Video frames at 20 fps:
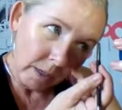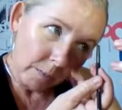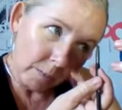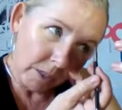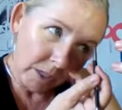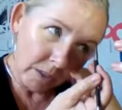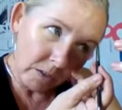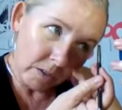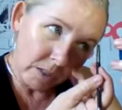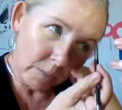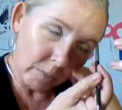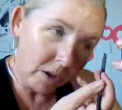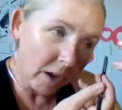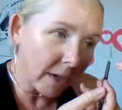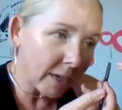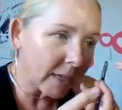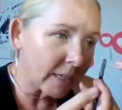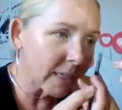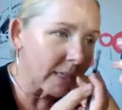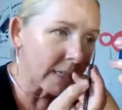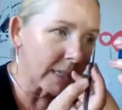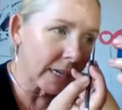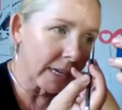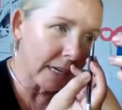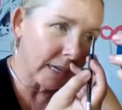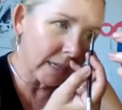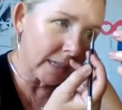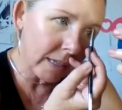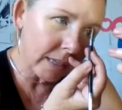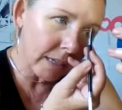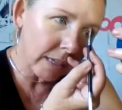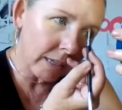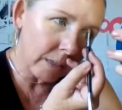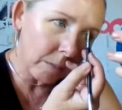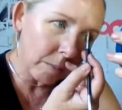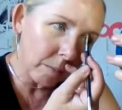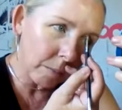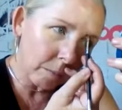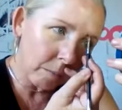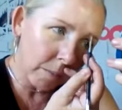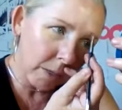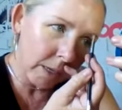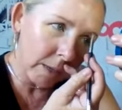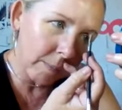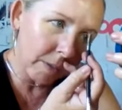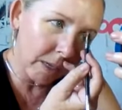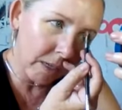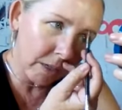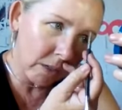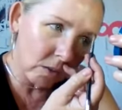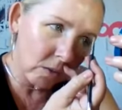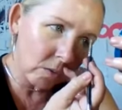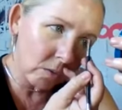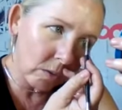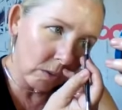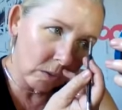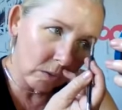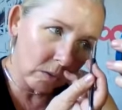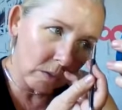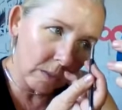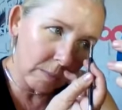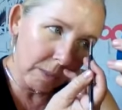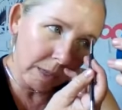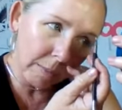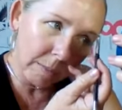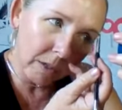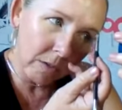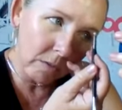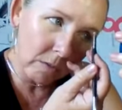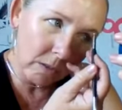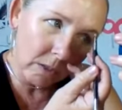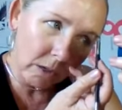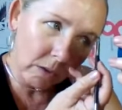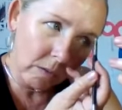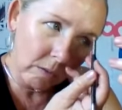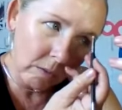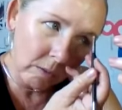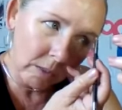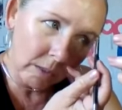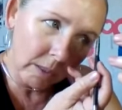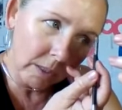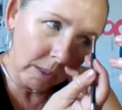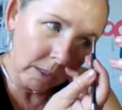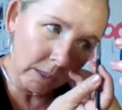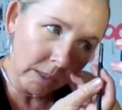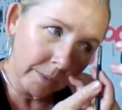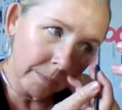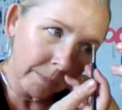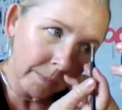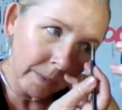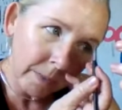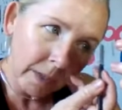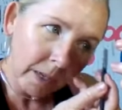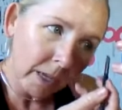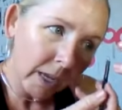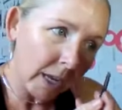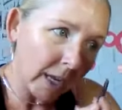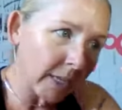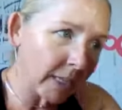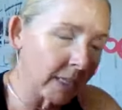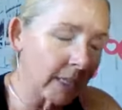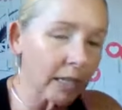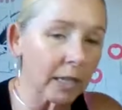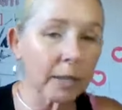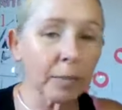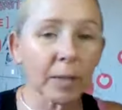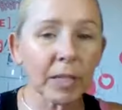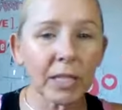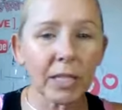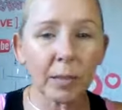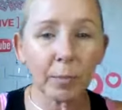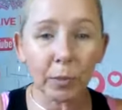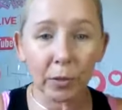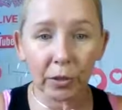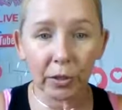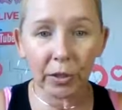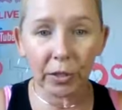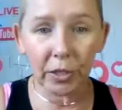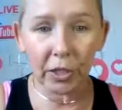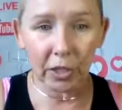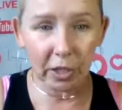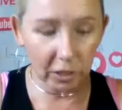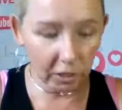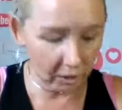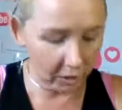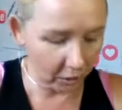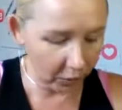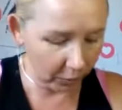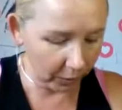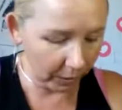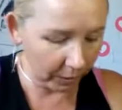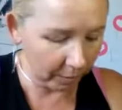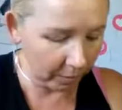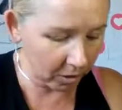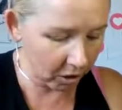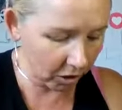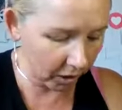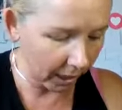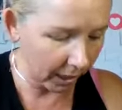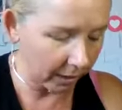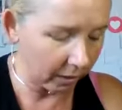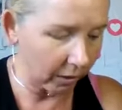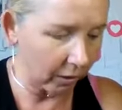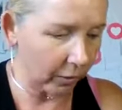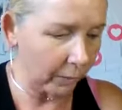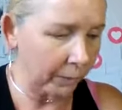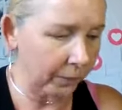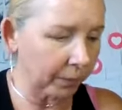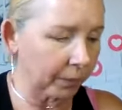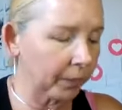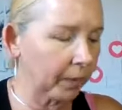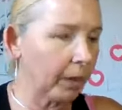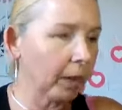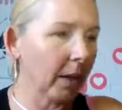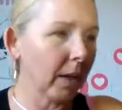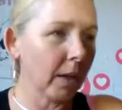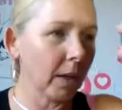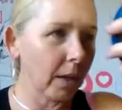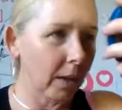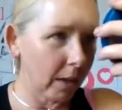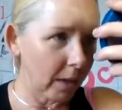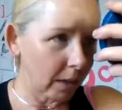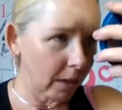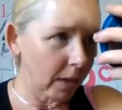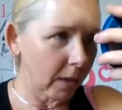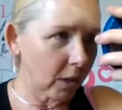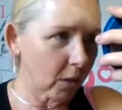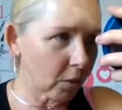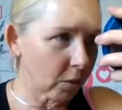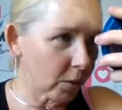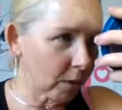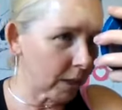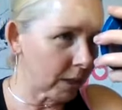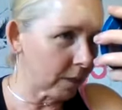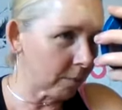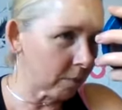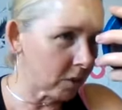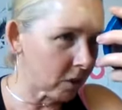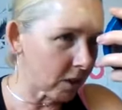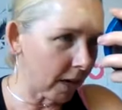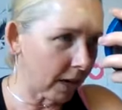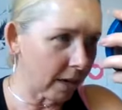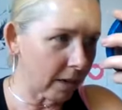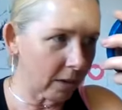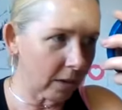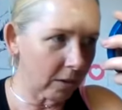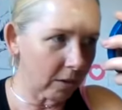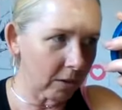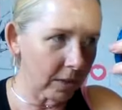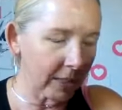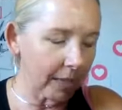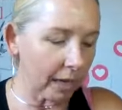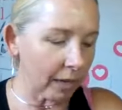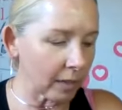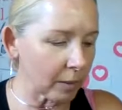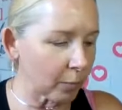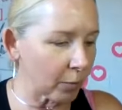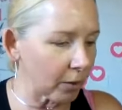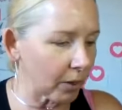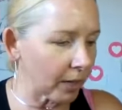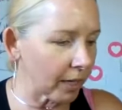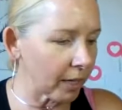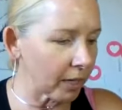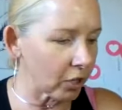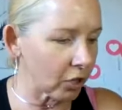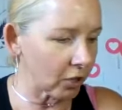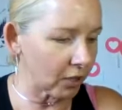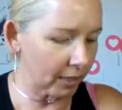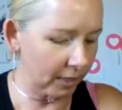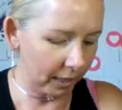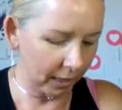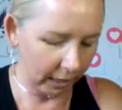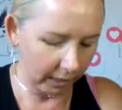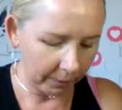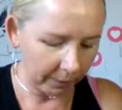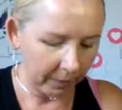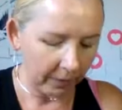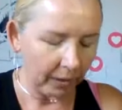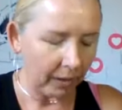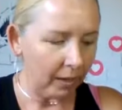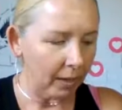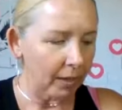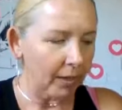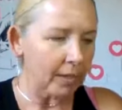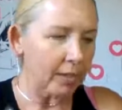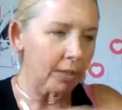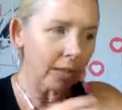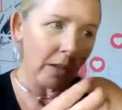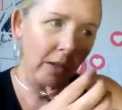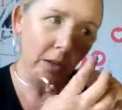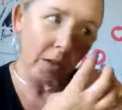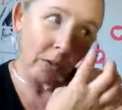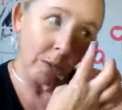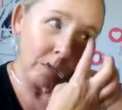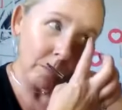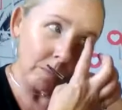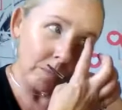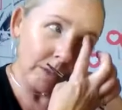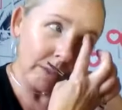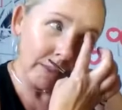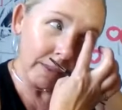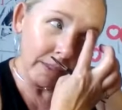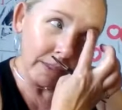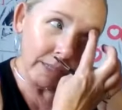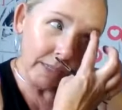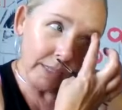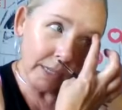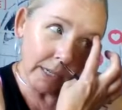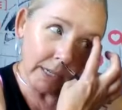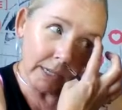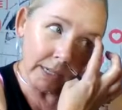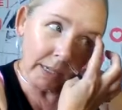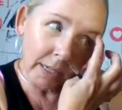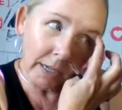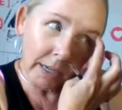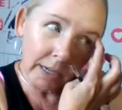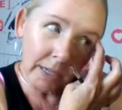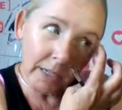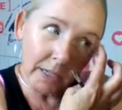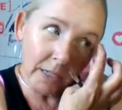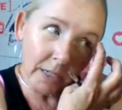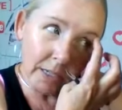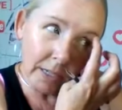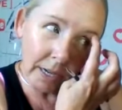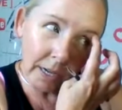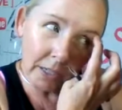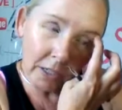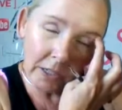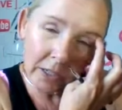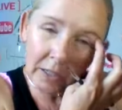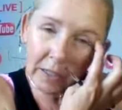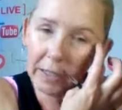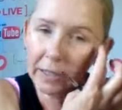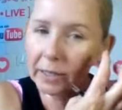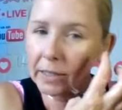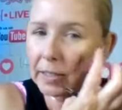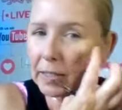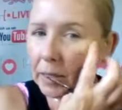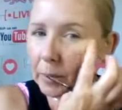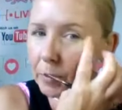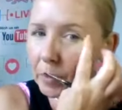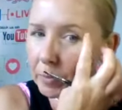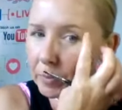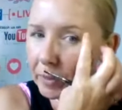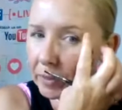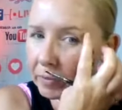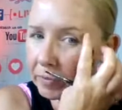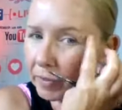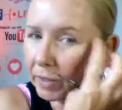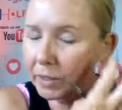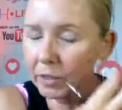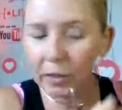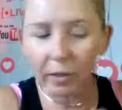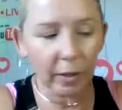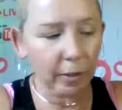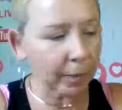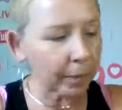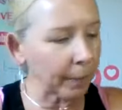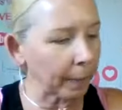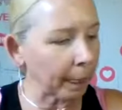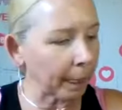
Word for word: I'm going to use a product today that maybe you use, maybe you don't. And it's going to be a splurge cream shadow. A cream shadow. Sounds pretty interesting. So with this technique, I can just actually clean this up with my finger.